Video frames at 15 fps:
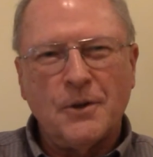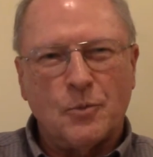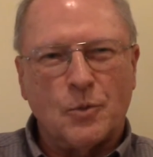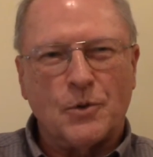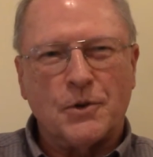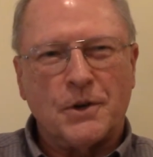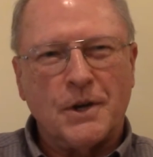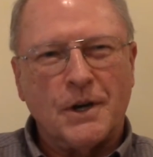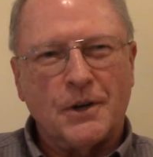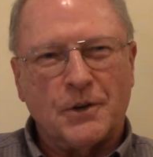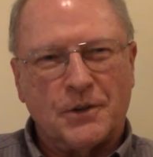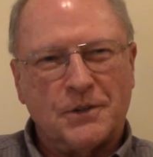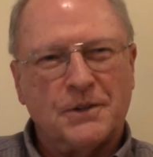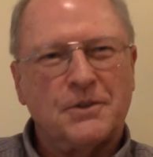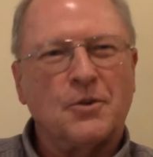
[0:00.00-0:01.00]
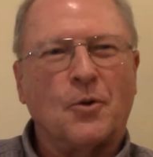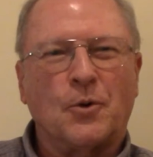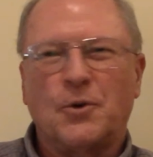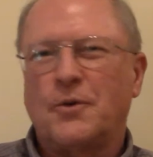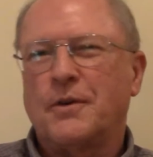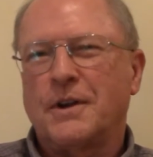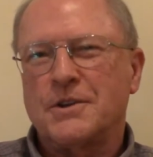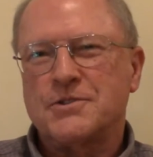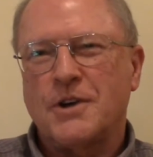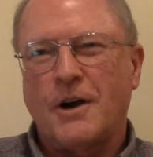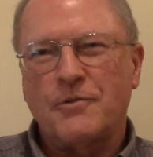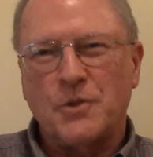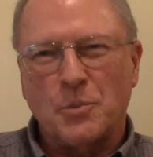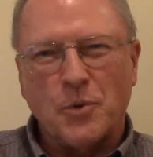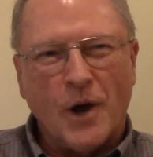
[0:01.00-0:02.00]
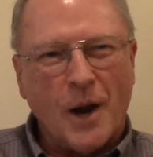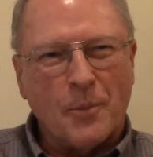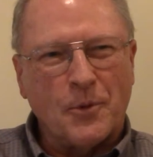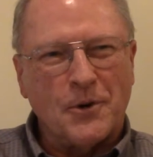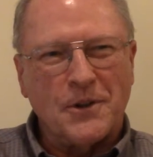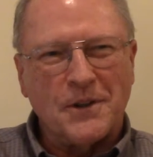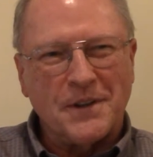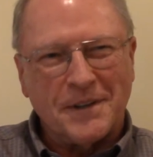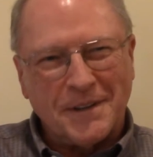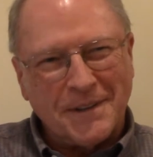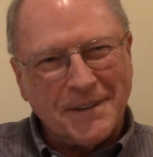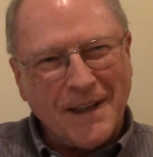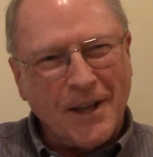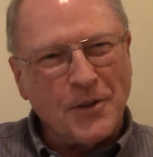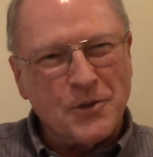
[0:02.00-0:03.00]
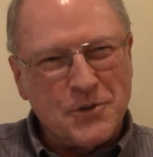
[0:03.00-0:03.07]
with a gun ordering us off the property, and